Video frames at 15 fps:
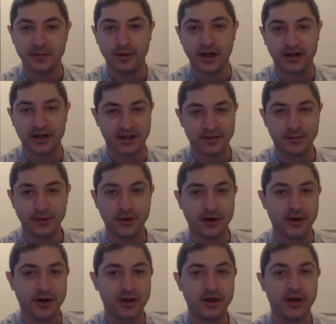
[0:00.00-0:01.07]
is the
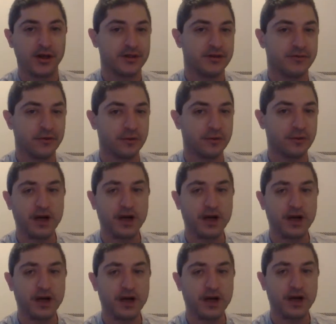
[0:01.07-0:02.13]
block explorer.
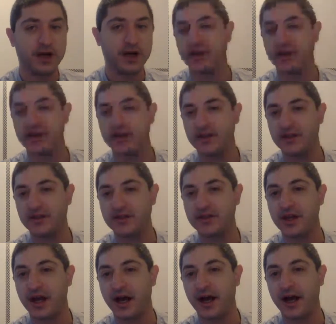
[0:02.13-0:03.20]
So ViewBlock
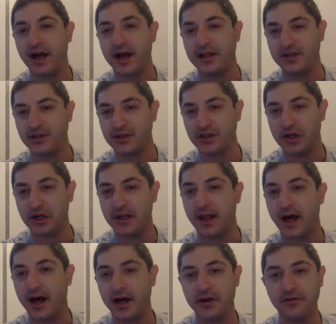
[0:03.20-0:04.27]
is uh,
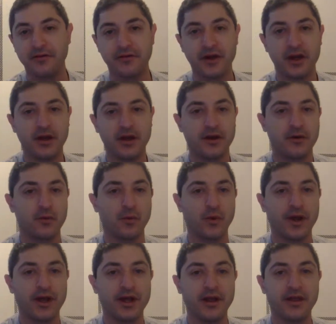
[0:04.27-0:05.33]
has just gone
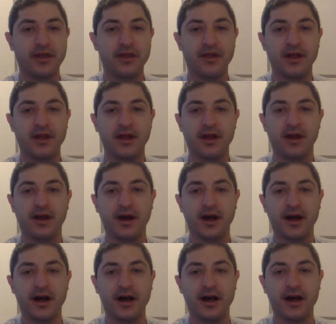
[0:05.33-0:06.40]
live with
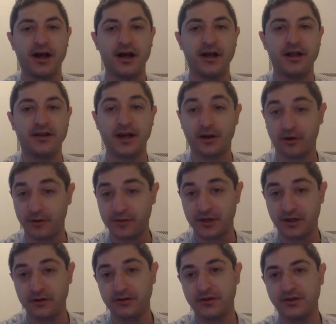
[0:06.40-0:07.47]
uh,
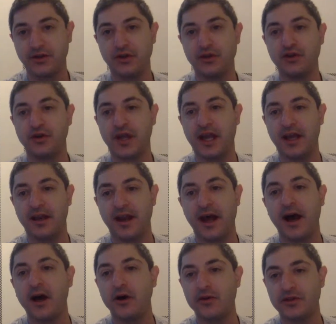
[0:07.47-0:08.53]
.crypto. So you
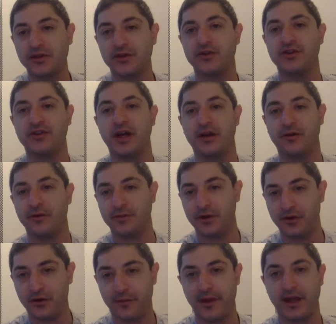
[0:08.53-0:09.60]
can now search
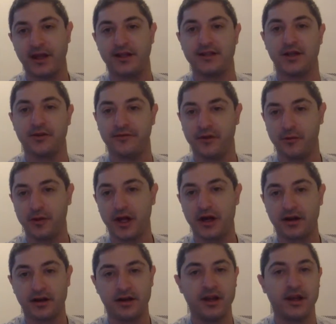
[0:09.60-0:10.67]
.crypto domains on
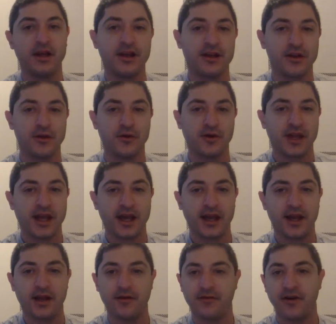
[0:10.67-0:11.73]
ViewBlock. You
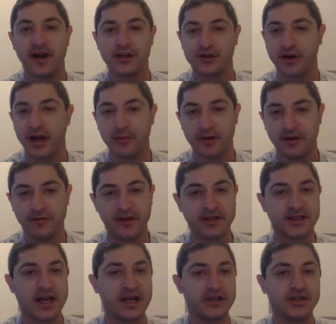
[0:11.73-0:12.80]
can find your
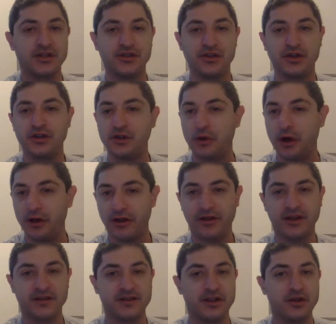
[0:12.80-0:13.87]
IPFS hashes. You can do all
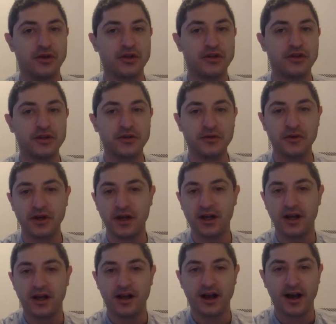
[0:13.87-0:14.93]
the things that you could do
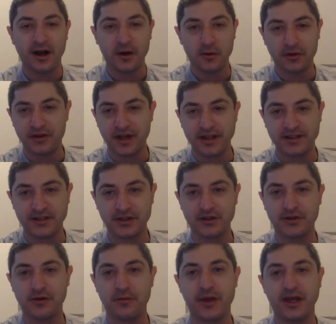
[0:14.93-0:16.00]
uh, with the
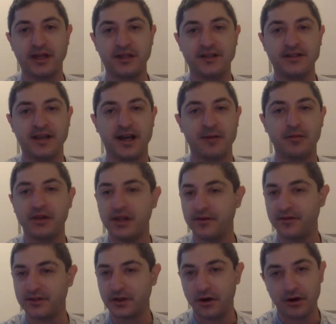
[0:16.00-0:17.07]
.zil domains. I
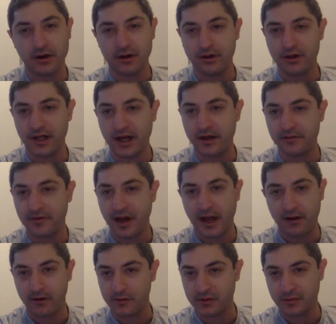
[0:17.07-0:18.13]
believe it's all live
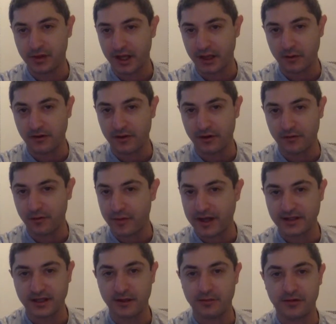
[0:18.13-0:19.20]
now. I was playing with it over the
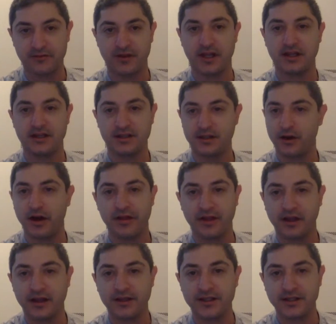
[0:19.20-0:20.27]
past couple of days, so I
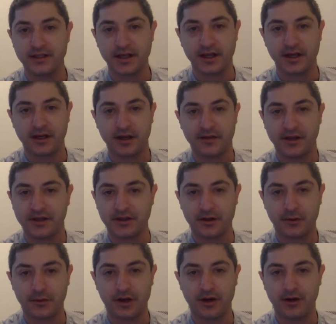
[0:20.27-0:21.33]
think it's uh, I think it's
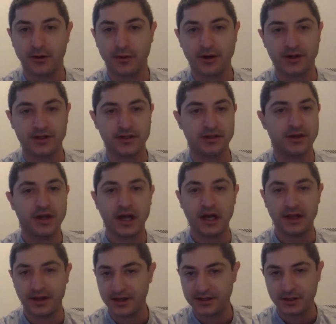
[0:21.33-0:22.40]
already it already works.
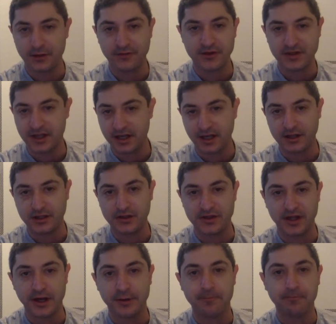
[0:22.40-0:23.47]
Uh, let us know if you see any issues
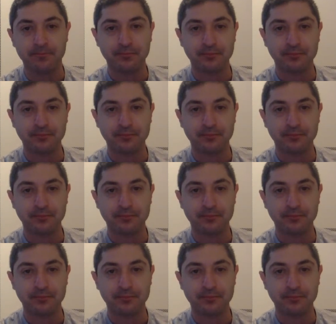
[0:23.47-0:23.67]
there.